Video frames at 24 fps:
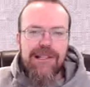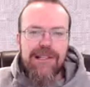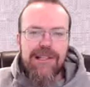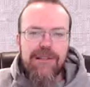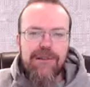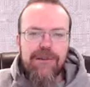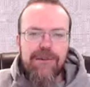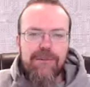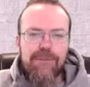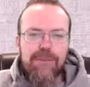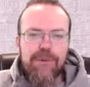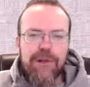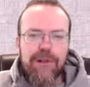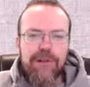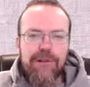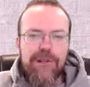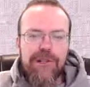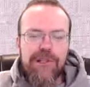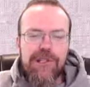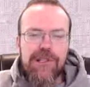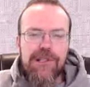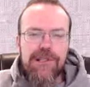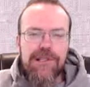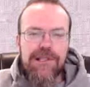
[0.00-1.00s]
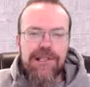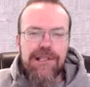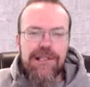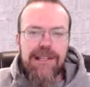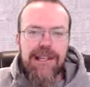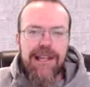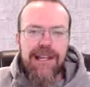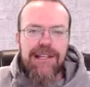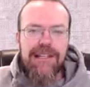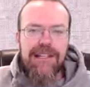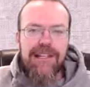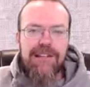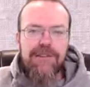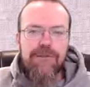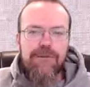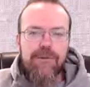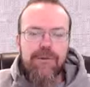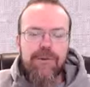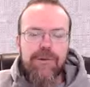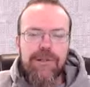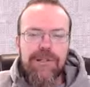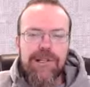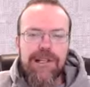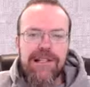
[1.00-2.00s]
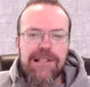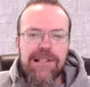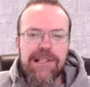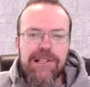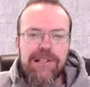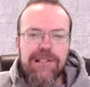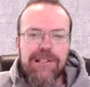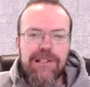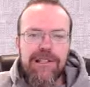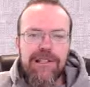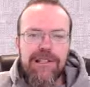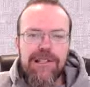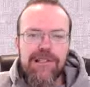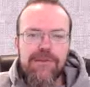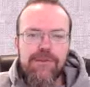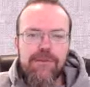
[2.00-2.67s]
killed more Christians than any other organization in this